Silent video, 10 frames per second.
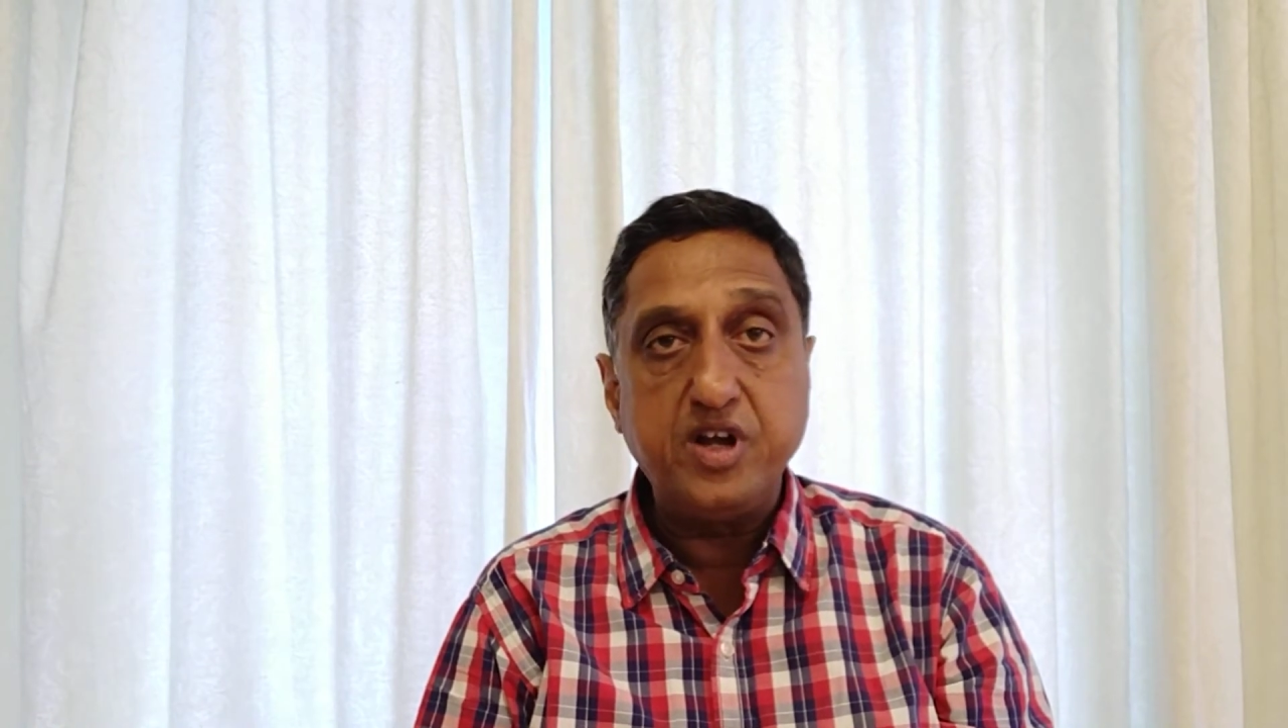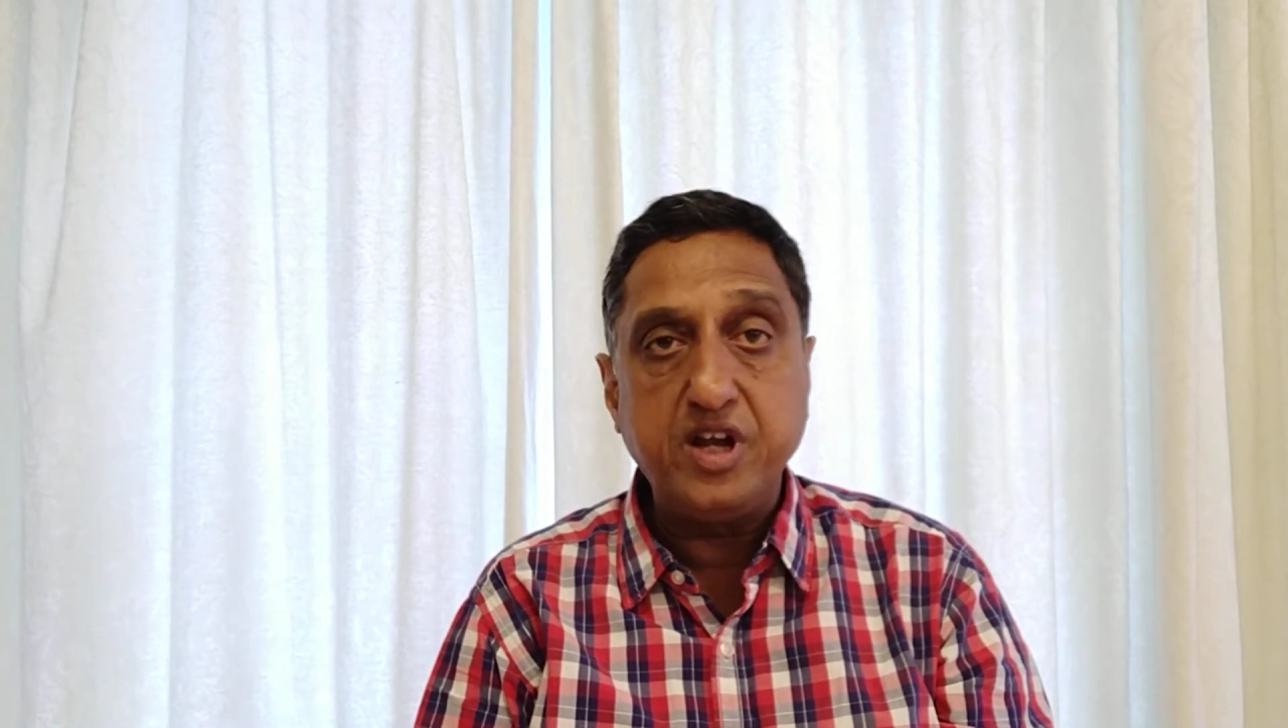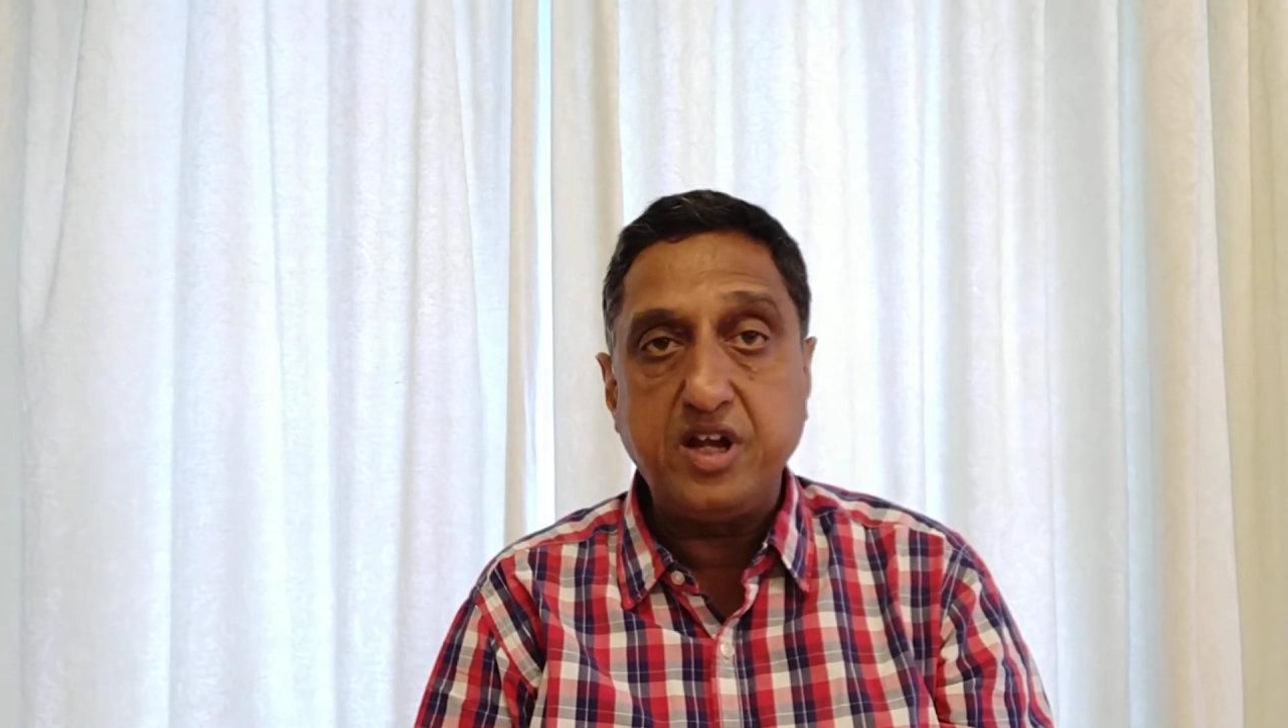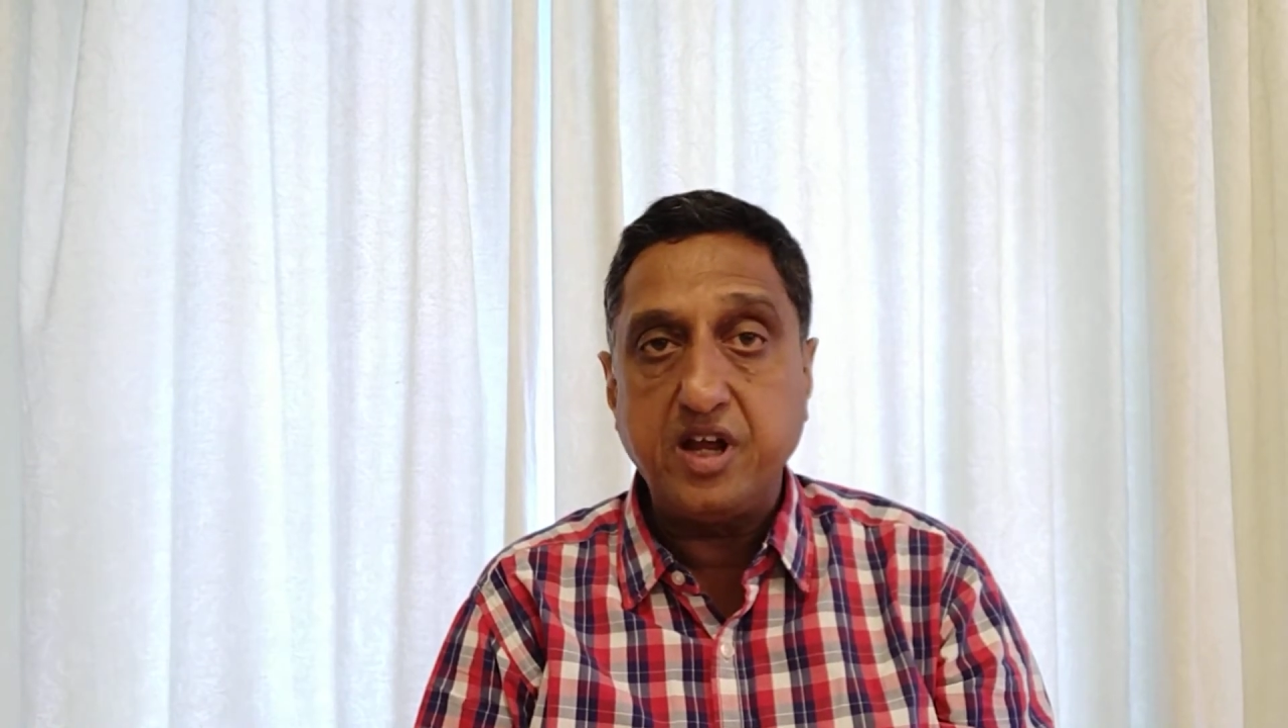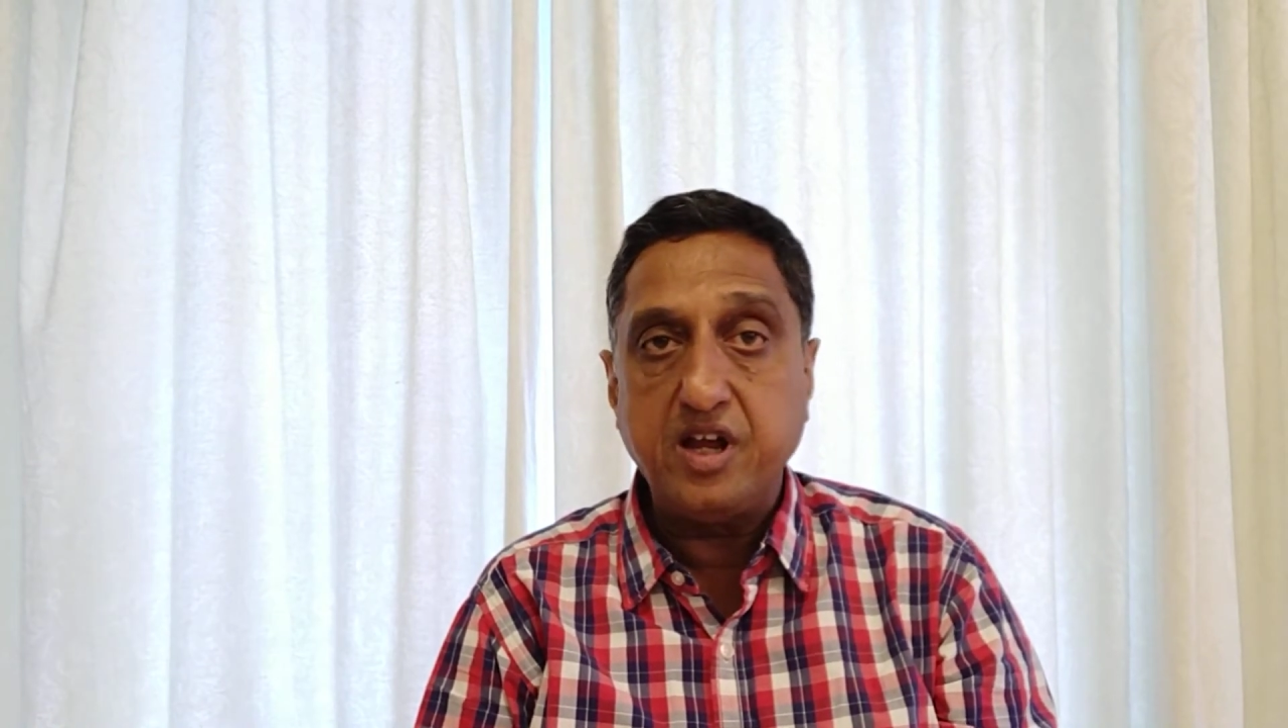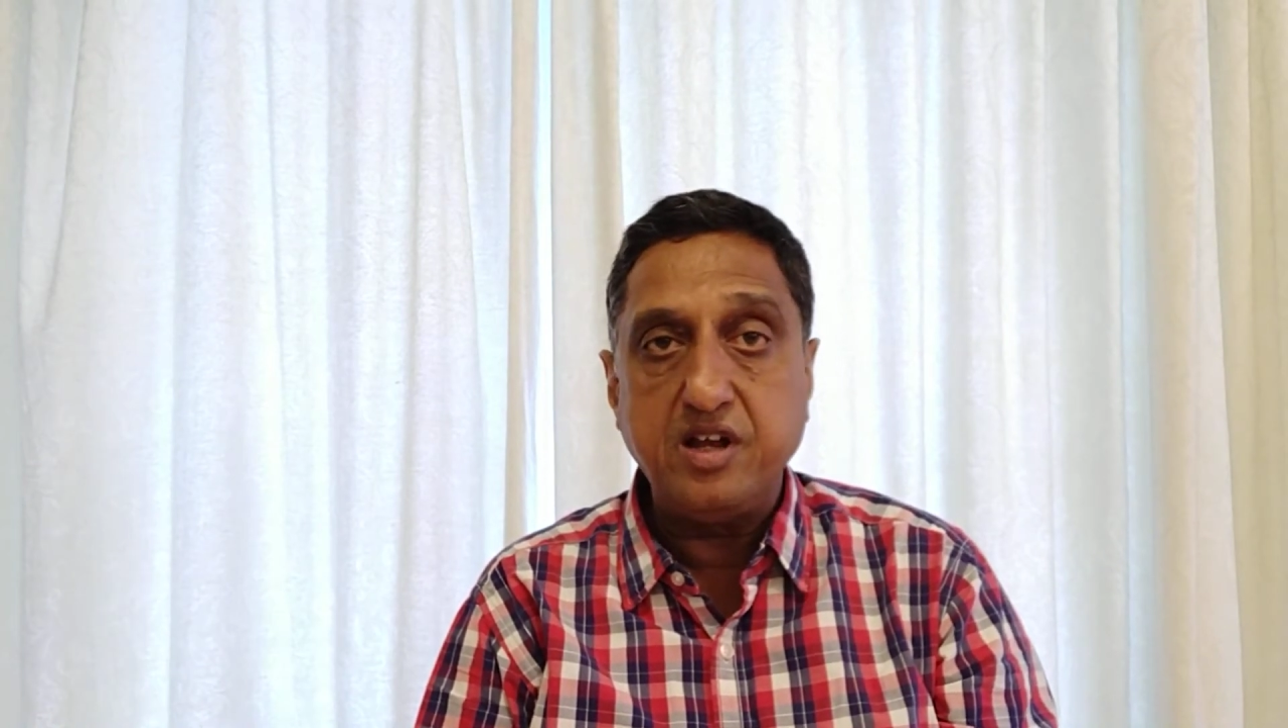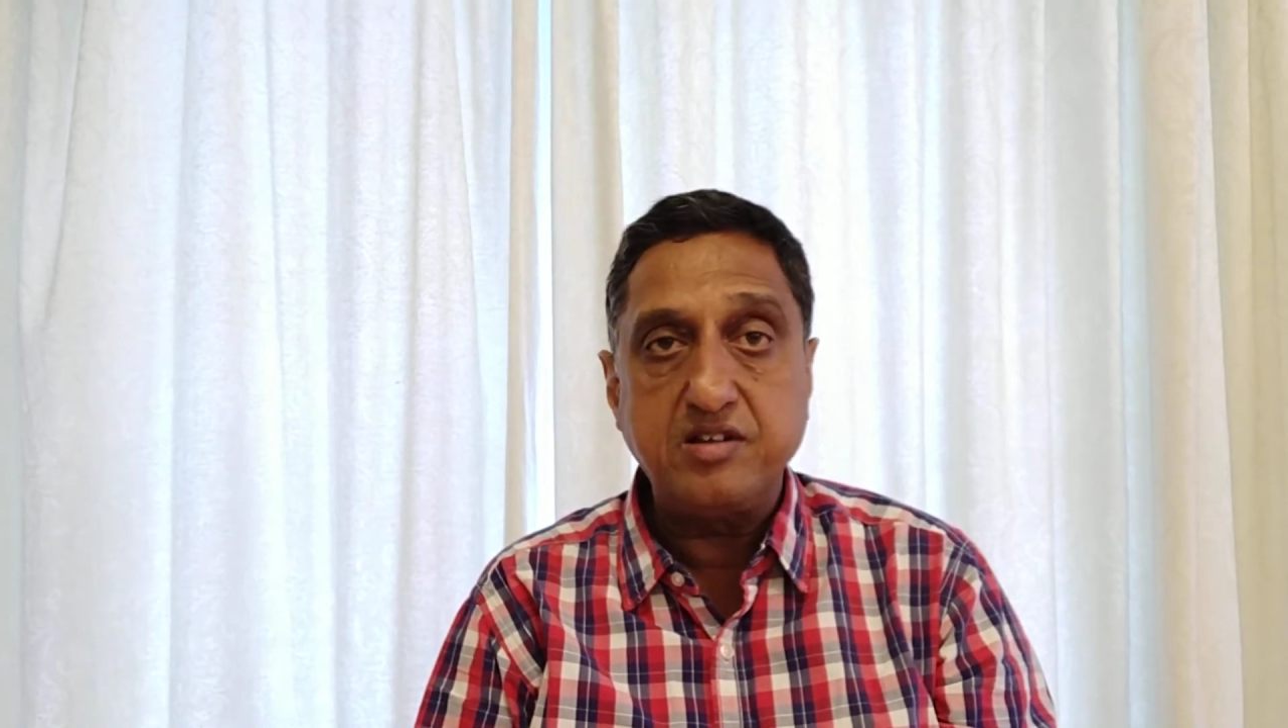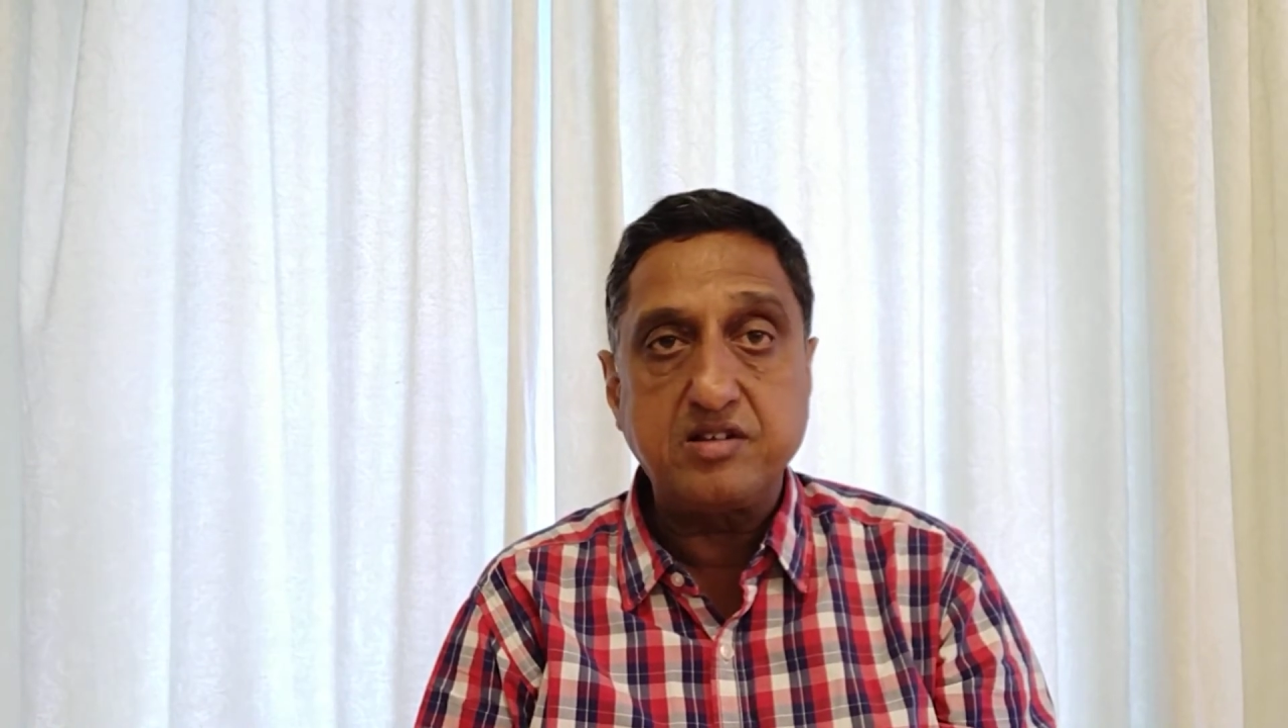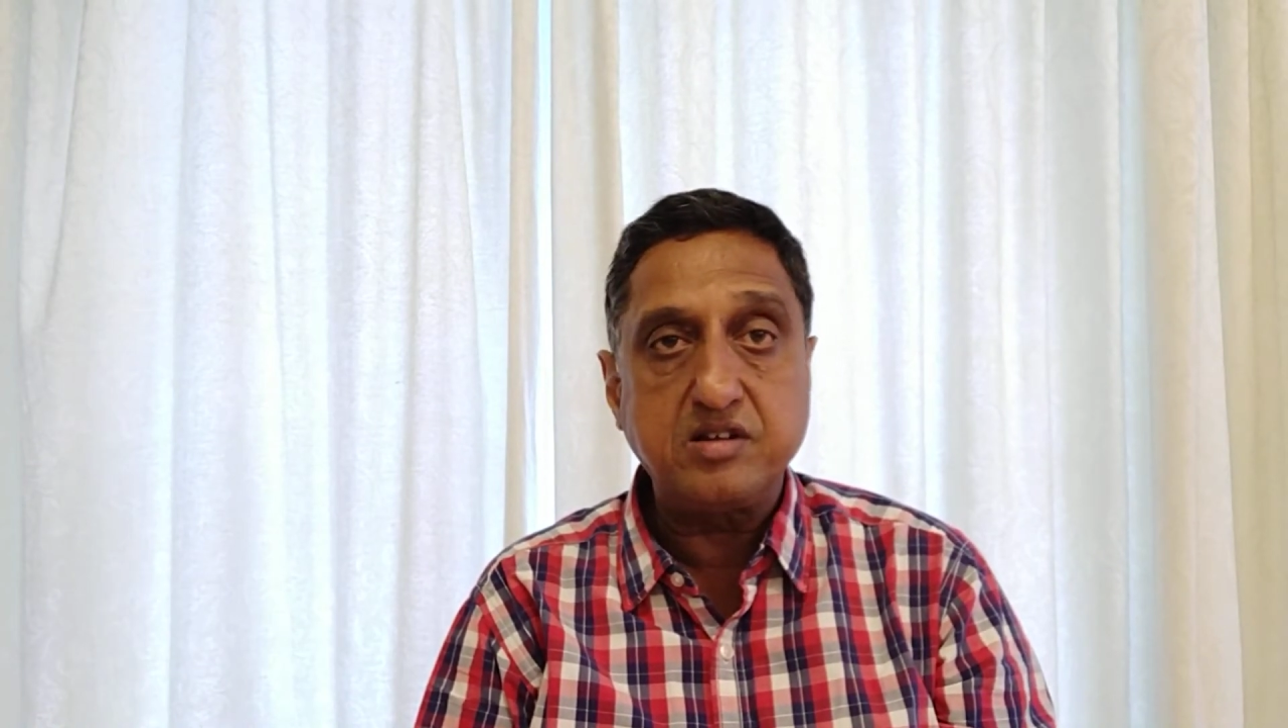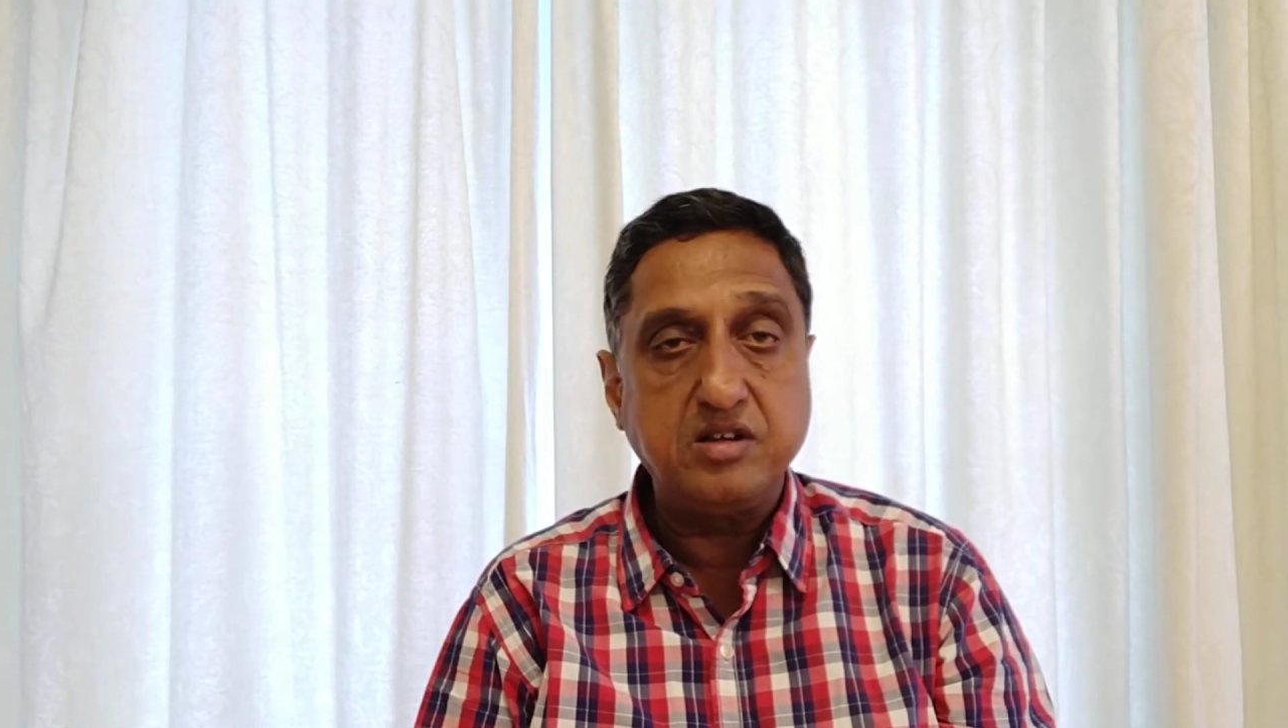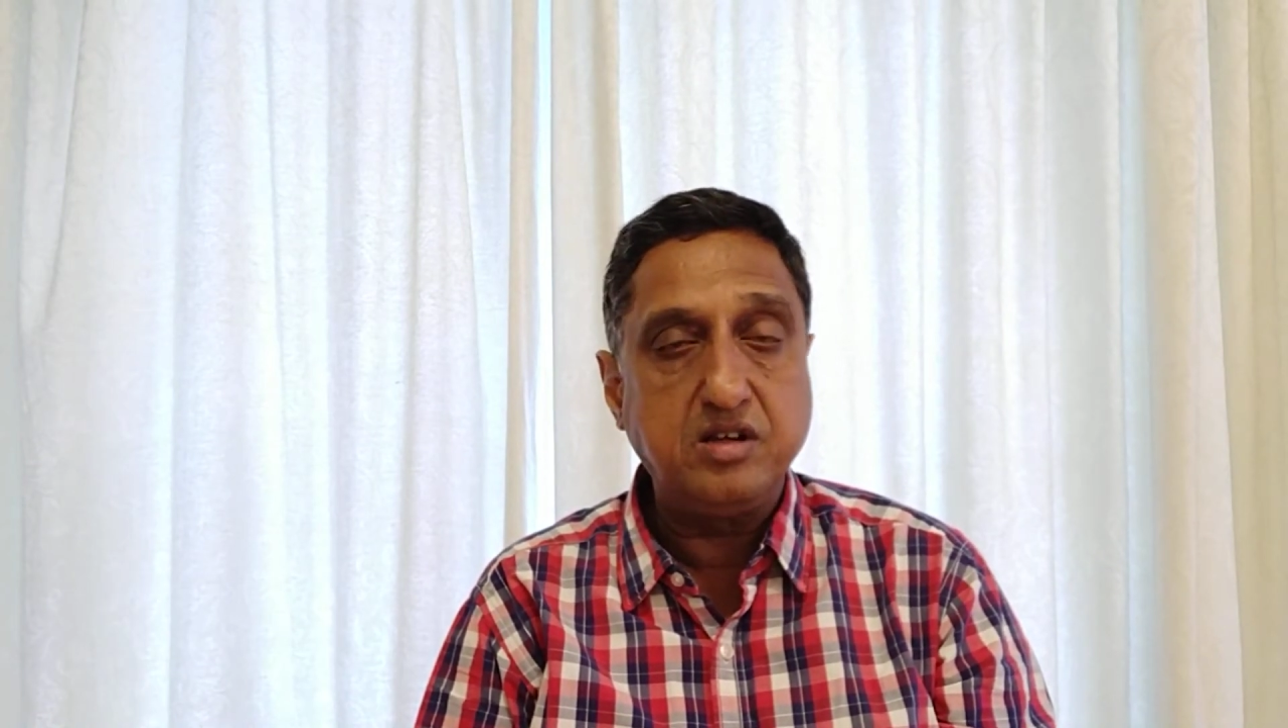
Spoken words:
details,